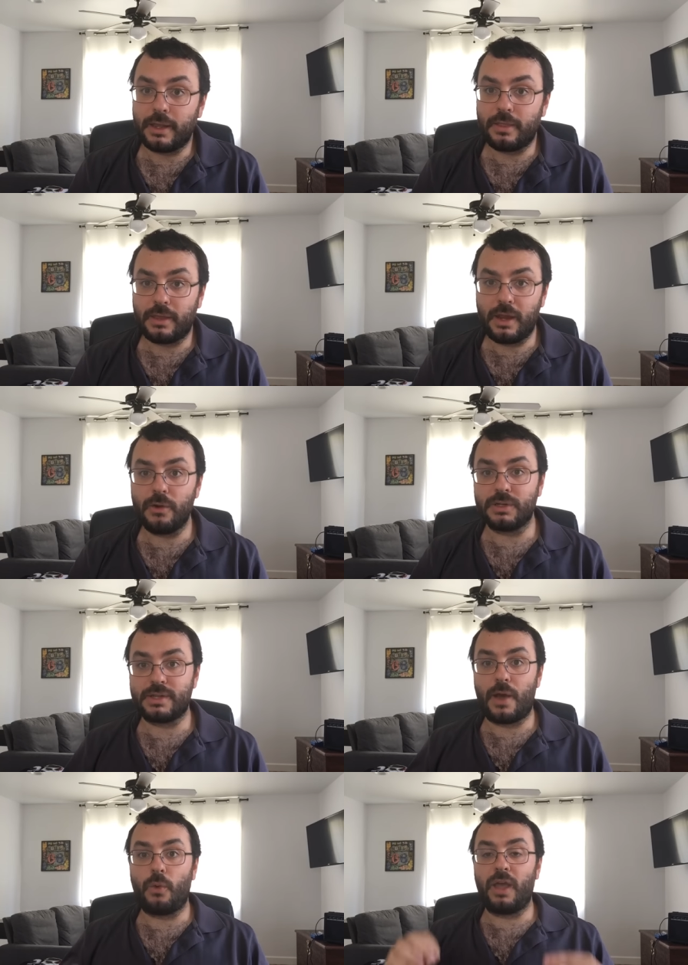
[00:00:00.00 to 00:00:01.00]
here is
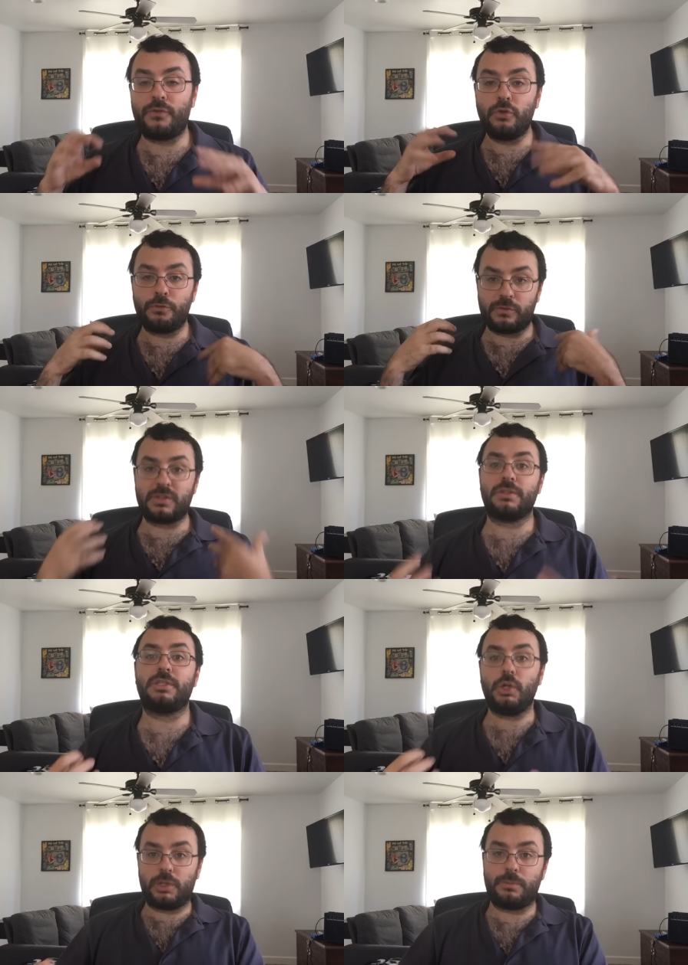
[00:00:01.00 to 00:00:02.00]
that if you
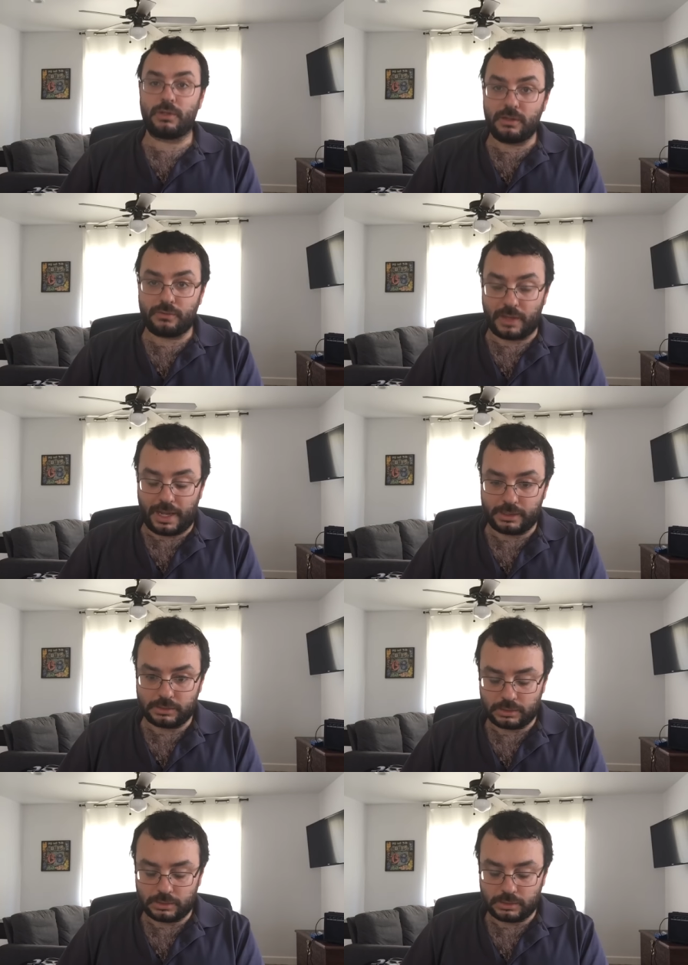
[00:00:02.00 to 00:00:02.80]
sincerely believe that,